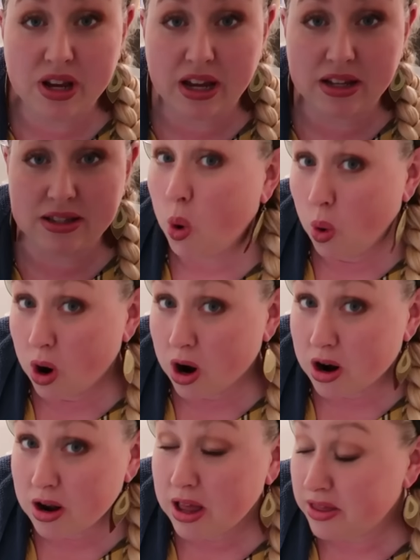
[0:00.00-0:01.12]
nights,
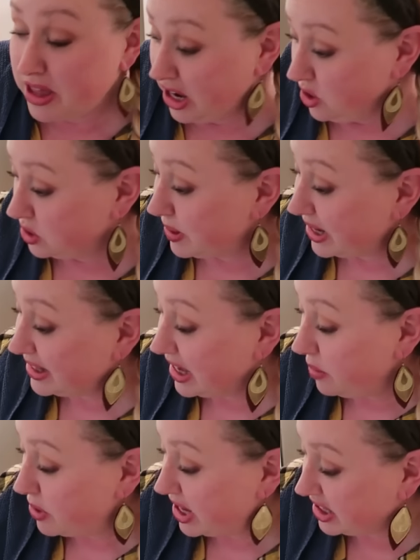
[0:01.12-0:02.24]
or they use my
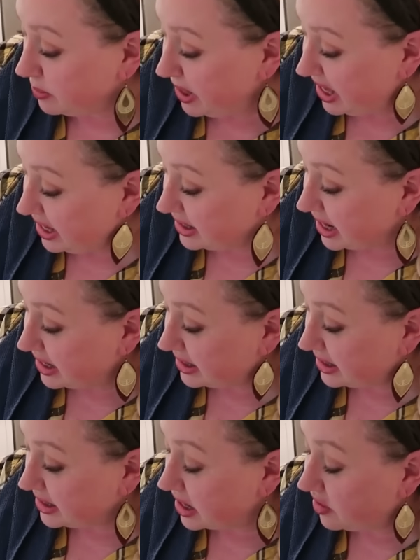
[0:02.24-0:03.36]
same recipes and
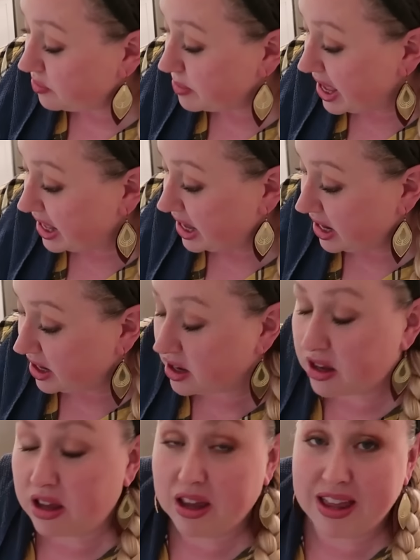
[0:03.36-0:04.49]
instead of making
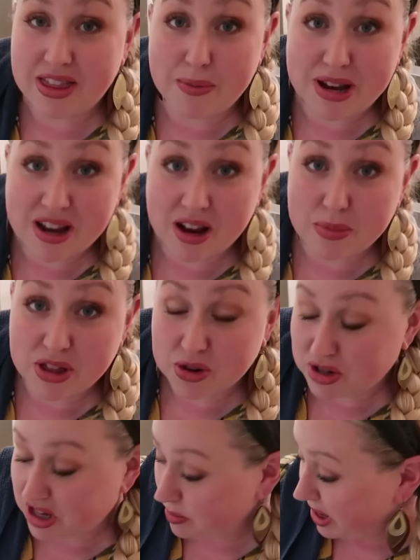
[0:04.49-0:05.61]
them in 9 by
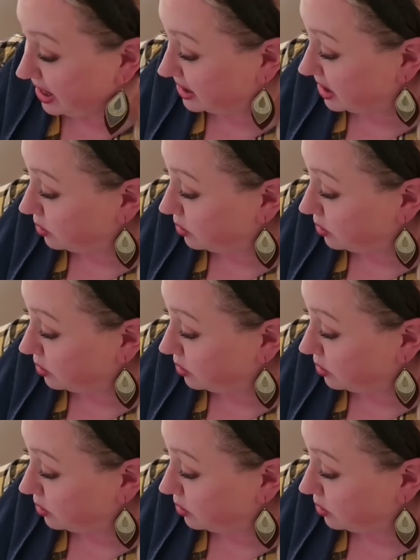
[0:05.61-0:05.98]
13 pans,